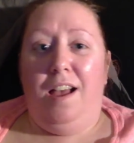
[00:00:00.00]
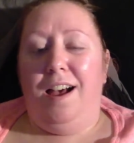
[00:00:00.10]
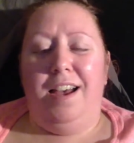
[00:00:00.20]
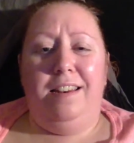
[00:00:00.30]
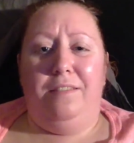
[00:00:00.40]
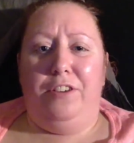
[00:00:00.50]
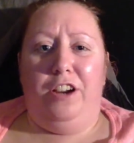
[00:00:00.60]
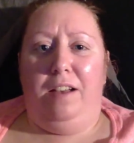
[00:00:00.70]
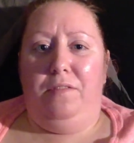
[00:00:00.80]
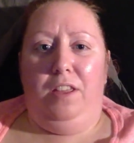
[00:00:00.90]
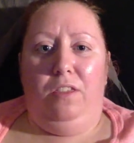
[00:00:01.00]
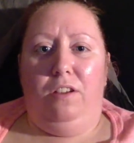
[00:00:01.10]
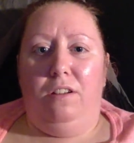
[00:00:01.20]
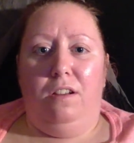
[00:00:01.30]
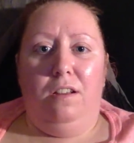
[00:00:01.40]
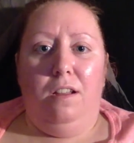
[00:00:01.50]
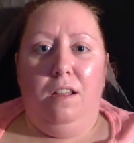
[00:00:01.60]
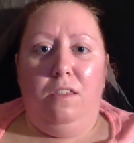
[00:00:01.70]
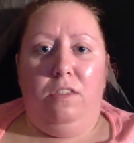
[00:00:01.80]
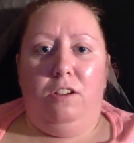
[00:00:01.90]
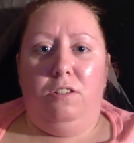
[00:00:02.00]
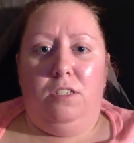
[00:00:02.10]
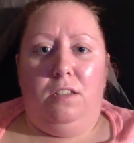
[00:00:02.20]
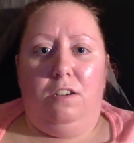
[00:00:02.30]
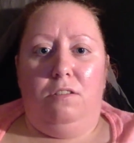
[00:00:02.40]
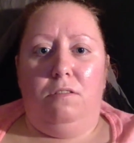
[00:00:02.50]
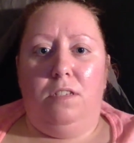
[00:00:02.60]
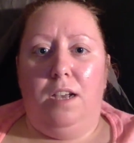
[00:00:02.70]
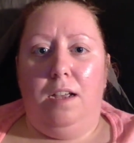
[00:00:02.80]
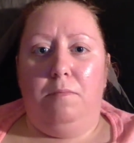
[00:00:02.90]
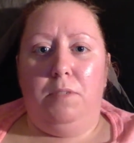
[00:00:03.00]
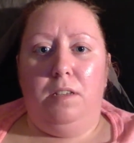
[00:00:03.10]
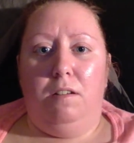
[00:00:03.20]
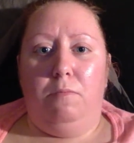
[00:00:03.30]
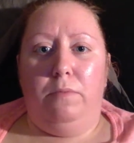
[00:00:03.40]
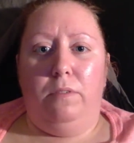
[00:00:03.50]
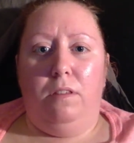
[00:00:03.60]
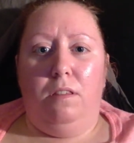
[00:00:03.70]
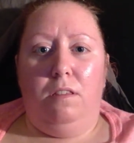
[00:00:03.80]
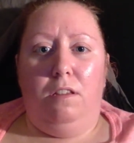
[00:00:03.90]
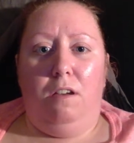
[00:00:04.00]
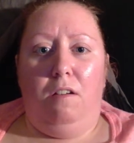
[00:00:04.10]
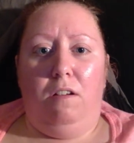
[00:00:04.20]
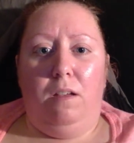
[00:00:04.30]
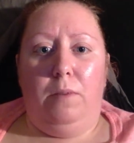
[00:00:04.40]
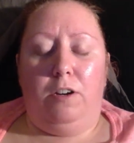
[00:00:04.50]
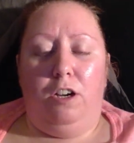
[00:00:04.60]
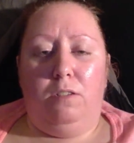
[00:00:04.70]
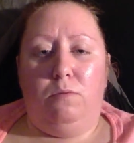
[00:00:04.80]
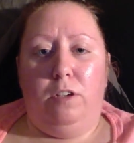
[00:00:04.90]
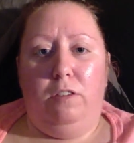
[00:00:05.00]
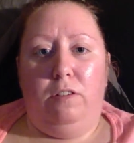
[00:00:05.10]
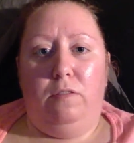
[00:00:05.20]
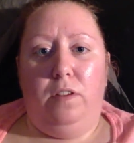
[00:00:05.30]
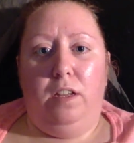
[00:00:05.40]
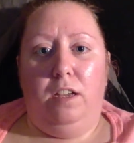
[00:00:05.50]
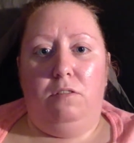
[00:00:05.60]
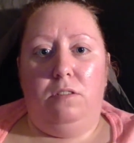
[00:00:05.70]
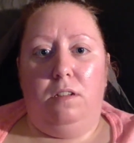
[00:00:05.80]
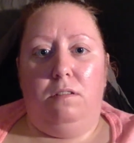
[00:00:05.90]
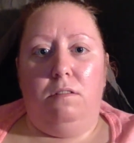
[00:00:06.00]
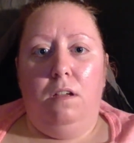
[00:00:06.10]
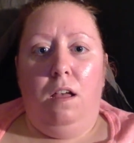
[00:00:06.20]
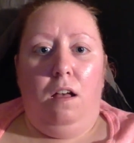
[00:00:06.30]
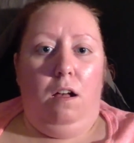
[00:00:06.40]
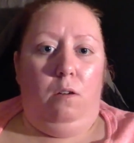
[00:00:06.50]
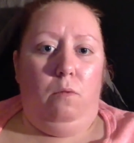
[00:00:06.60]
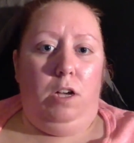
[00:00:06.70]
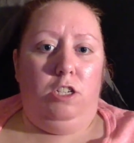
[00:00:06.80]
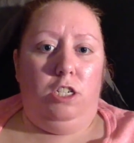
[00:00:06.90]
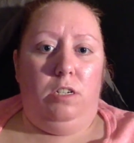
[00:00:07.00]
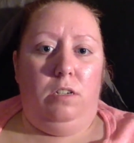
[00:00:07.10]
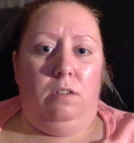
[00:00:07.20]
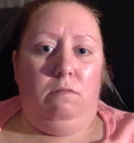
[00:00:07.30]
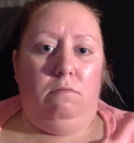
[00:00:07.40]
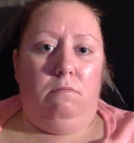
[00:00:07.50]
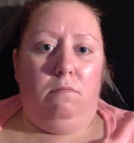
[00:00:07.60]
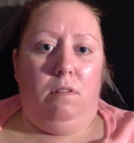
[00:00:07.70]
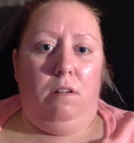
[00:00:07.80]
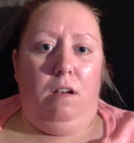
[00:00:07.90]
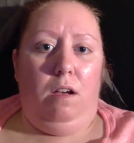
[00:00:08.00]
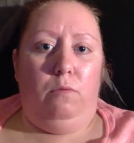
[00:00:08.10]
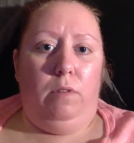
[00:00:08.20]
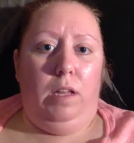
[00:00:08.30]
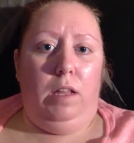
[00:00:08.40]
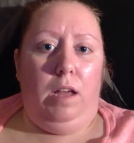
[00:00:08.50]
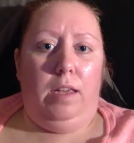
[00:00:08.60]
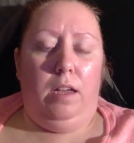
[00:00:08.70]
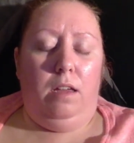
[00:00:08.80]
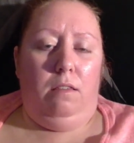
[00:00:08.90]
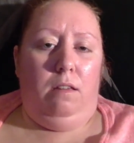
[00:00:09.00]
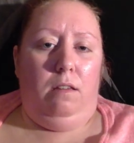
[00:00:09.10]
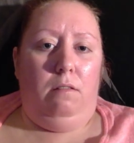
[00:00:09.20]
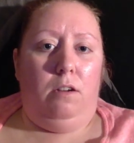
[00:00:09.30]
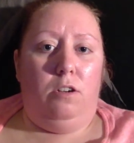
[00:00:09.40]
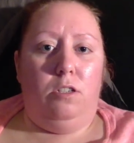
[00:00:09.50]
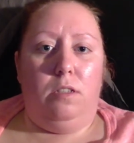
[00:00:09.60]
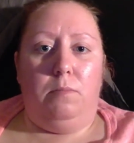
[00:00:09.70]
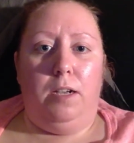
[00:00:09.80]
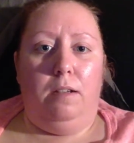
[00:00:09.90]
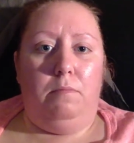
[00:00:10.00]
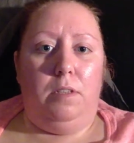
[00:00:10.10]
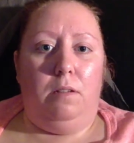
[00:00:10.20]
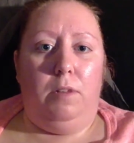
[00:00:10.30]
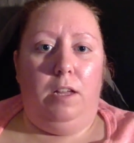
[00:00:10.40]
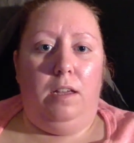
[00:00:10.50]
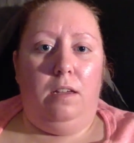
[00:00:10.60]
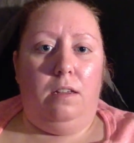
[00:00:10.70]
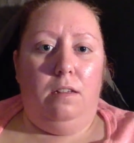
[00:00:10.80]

I never have either. There's certain times that I'll come across one of their videos and I'll watch it and I really like it, and then there's sometimes I'm like